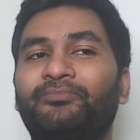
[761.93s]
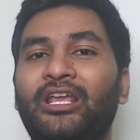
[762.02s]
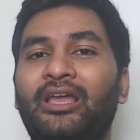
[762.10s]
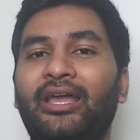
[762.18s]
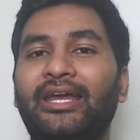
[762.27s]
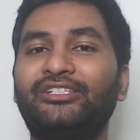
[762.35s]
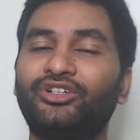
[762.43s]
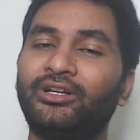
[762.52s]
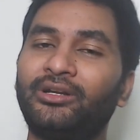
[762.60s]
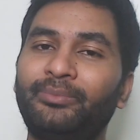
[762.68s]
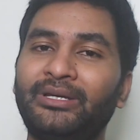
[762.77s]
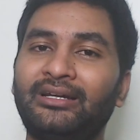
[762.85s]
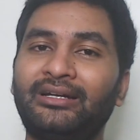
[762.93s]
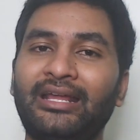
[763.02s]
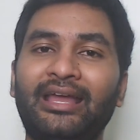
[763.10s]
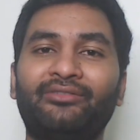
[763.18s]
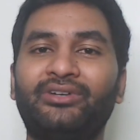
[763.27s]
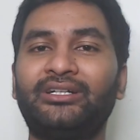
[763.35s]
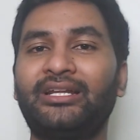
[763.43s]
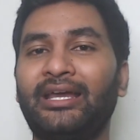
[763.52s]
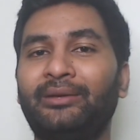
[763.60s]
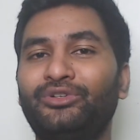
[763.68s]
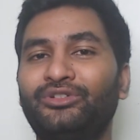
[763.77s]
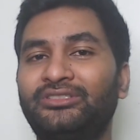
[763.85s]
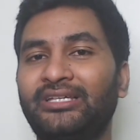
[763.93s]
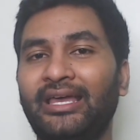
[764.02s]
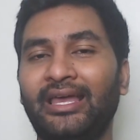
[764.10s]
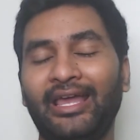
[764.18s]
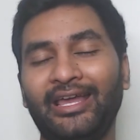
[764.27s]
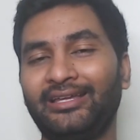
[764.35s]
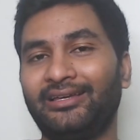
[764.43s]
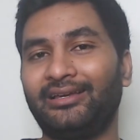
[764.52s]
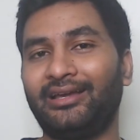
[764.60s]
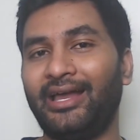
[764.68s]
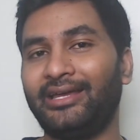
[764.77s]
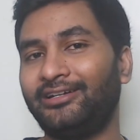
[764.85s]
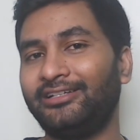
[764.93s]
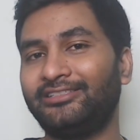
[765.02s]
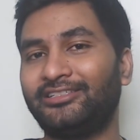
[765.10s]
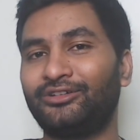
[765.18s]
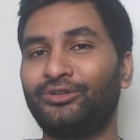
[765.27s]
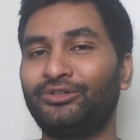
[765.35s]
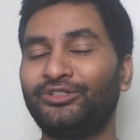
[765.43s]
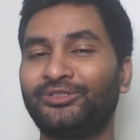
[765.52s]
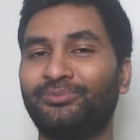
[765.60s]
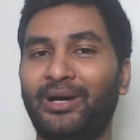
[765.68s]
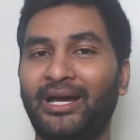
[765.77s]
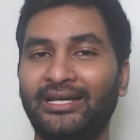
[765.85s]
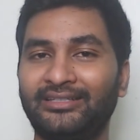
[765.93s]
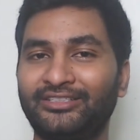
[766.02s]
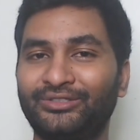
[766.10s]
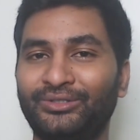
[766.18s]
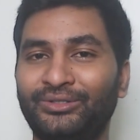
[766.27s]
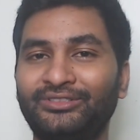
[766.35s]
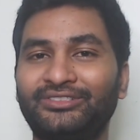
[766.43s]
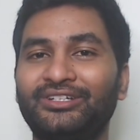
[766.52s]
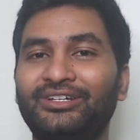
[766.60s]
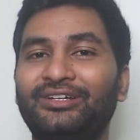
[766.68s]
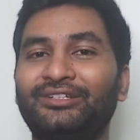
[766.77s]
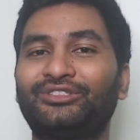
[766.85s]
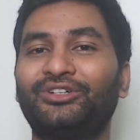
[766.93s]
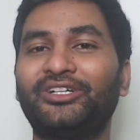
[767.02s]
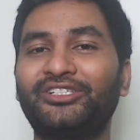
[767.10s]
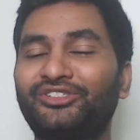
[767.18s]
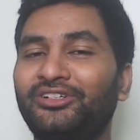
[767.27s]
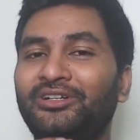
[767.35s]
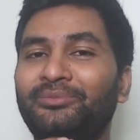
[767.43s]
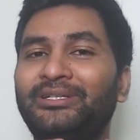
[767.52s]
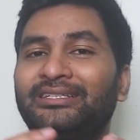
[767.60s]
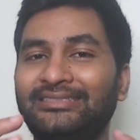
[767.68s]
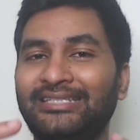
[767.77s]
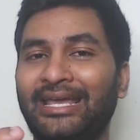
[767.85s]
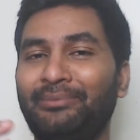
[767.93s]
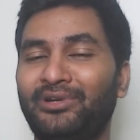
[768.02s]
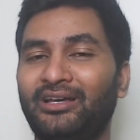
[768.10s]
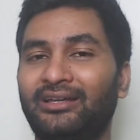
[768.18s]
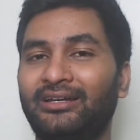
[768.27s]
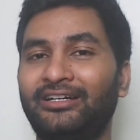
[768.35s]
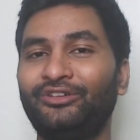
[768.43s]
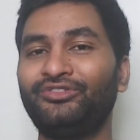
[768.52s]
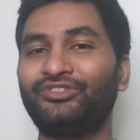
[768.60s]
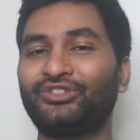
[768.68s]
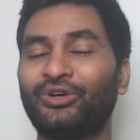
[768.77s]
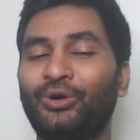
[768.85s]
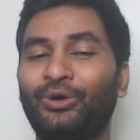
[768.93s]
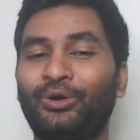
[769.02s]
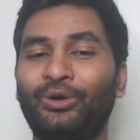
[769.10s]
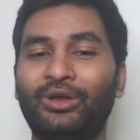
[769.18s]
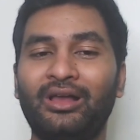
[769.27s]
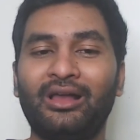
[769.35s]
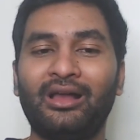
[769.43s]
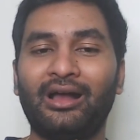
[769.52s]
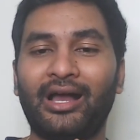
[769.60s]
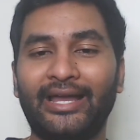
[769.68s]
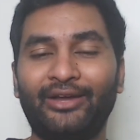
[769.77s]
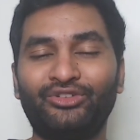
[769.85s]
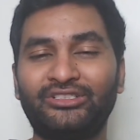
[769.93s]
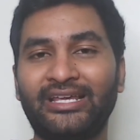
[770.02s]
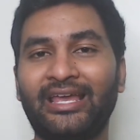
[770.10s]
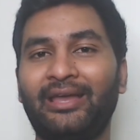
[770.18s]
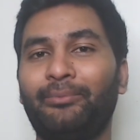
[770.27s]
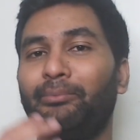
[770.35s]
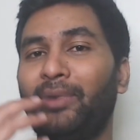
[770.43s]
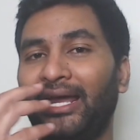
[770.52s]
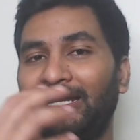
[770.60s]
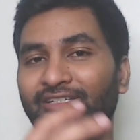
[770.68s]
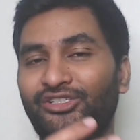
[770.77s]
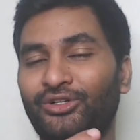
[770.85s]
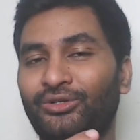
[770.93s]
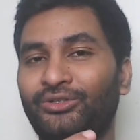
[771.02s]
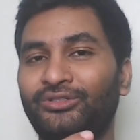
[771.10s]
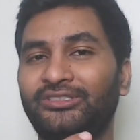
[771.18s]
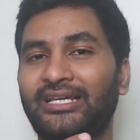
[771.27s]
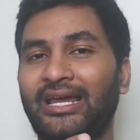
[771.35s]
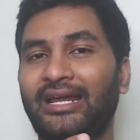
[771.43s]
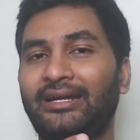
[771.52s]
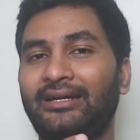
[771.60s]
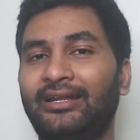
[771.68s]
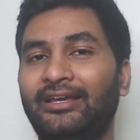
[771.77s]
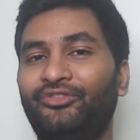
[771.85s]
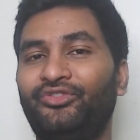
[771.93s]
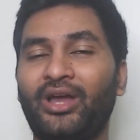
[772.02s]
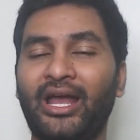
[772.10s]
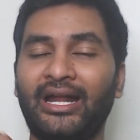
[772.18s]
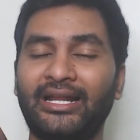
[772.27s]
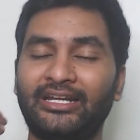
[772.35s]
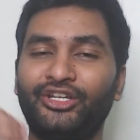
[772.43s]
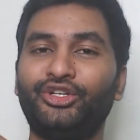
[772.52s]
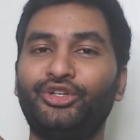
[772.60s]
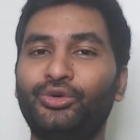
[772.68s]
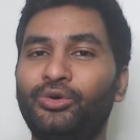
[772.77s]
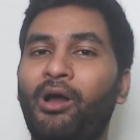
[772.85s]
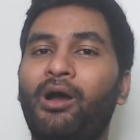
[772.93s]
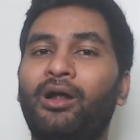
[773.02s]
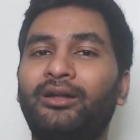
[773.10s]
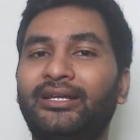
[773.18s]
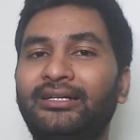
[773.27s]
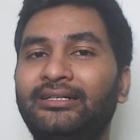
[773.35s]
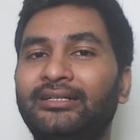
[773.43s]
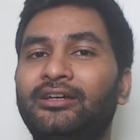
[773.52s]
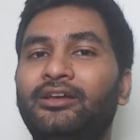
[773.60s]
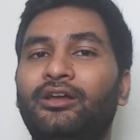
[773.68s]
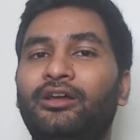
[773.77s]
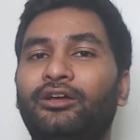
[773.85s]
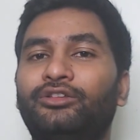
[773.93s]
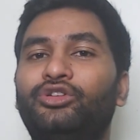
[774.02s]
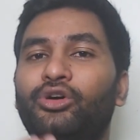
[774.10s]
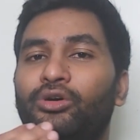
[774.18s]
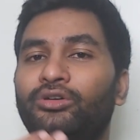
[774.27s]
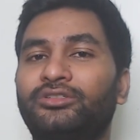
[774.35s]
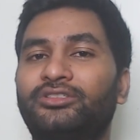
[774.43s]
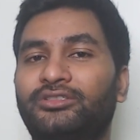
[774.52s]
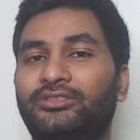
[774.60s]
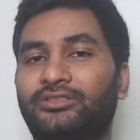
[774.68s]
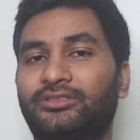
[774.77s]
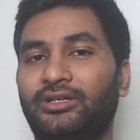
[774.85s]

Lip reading: it shouldn't be that every time you say, hey, I released a course, buy this course. So it shouldn't be the same narrative. So I would say milestones, and if you add any new content, those